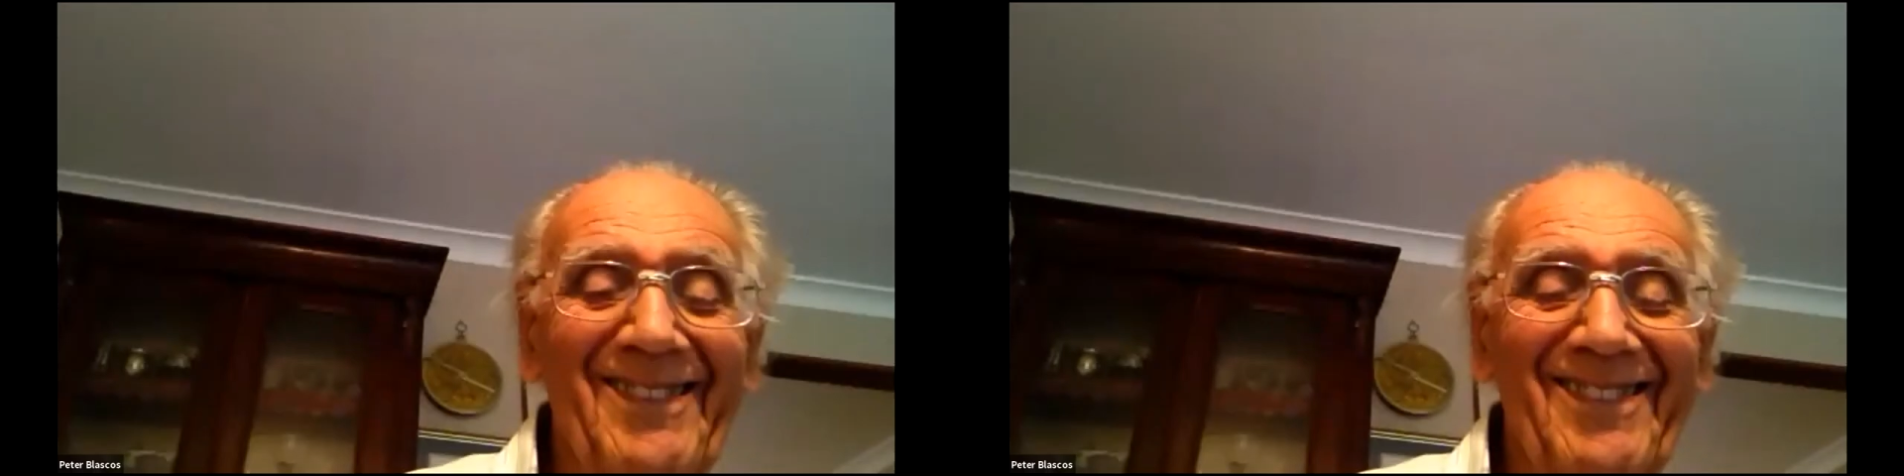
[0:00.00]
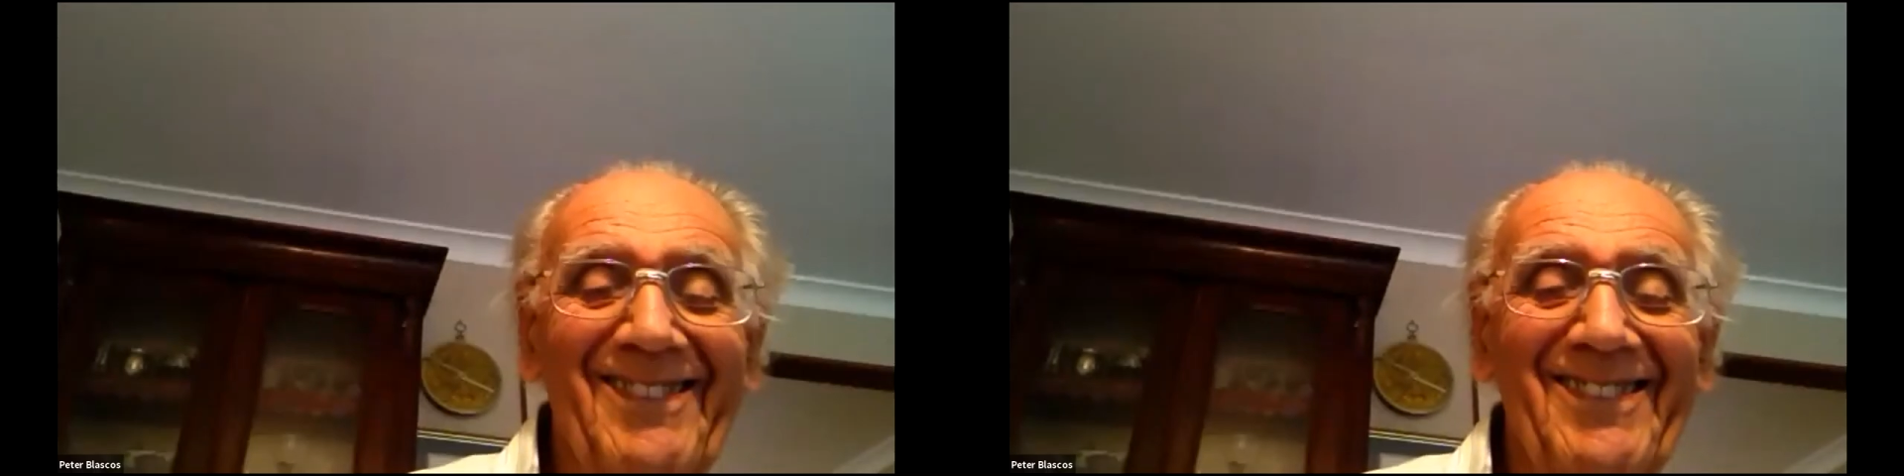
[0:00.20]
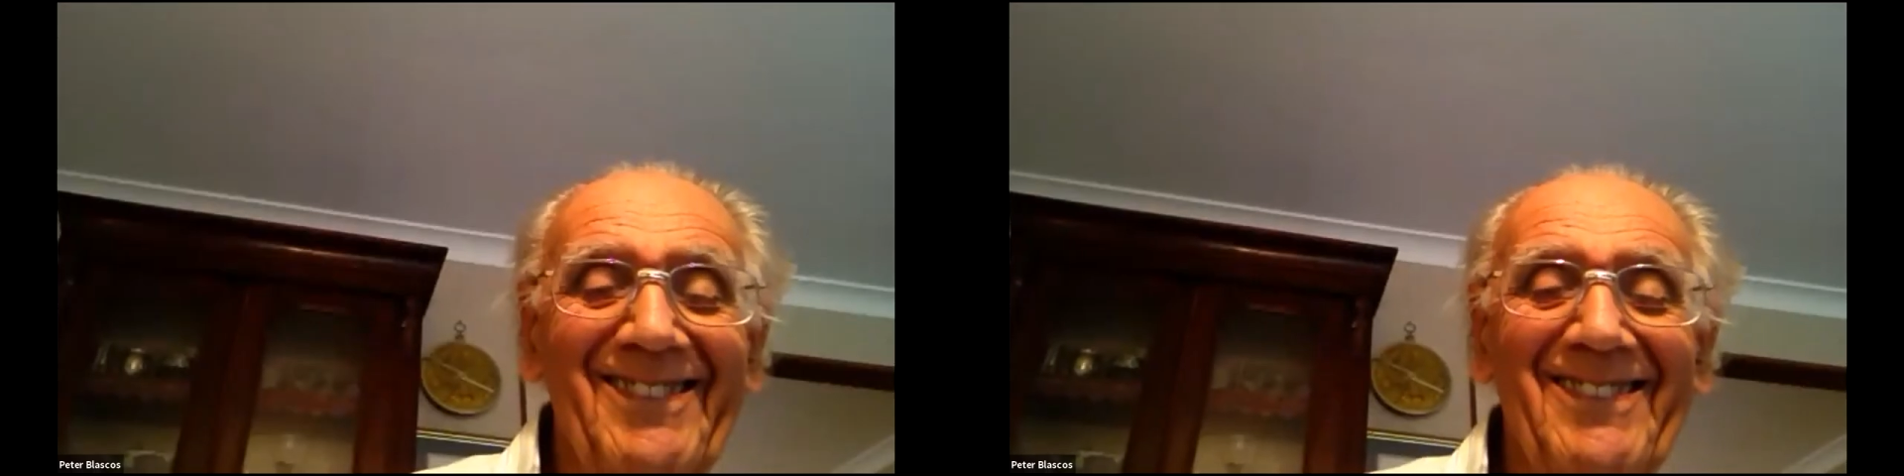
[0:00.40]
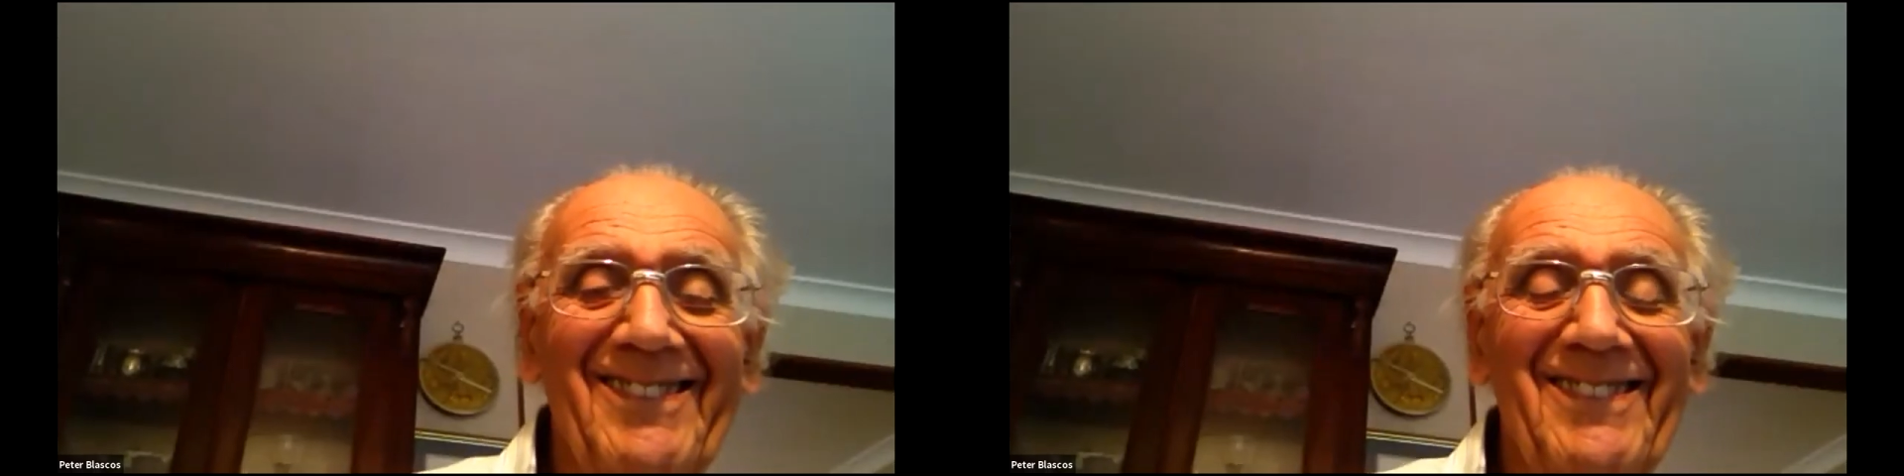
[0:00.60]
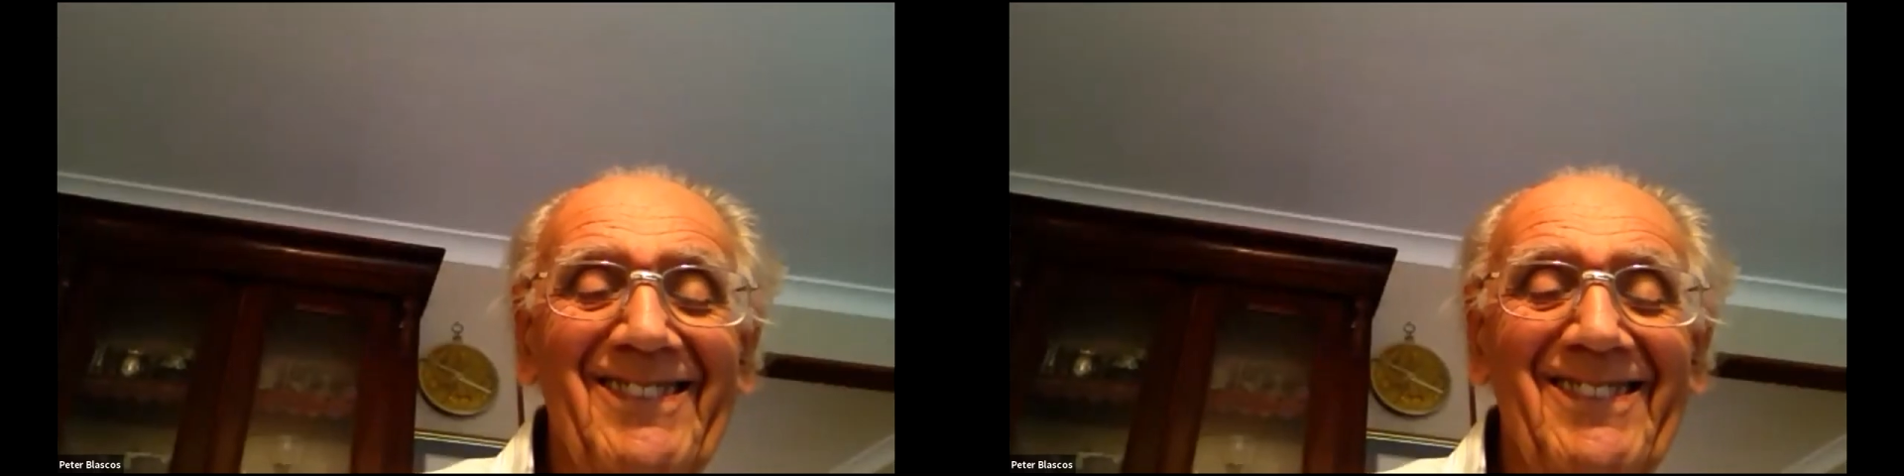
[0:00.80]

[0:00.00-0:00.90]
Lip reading: have you got anything to